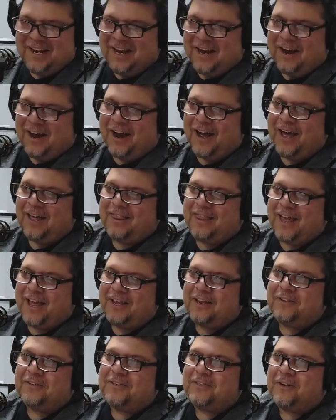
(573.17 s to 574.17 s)
right.
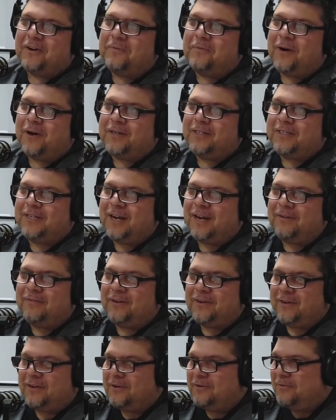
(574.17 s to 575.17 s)
Thank you so much,
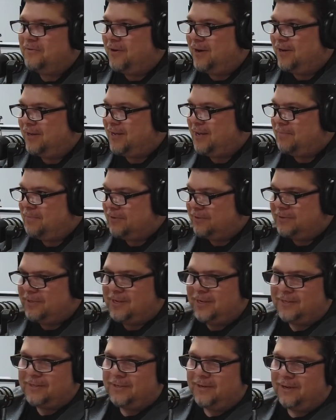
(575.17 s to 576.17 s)
David. And you keep those
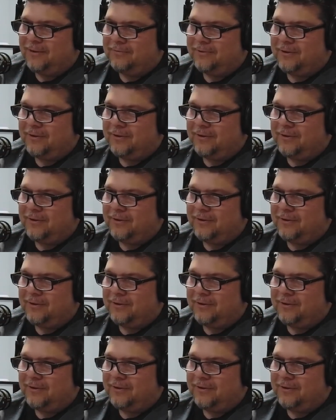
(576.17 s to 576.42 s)
ticks off you,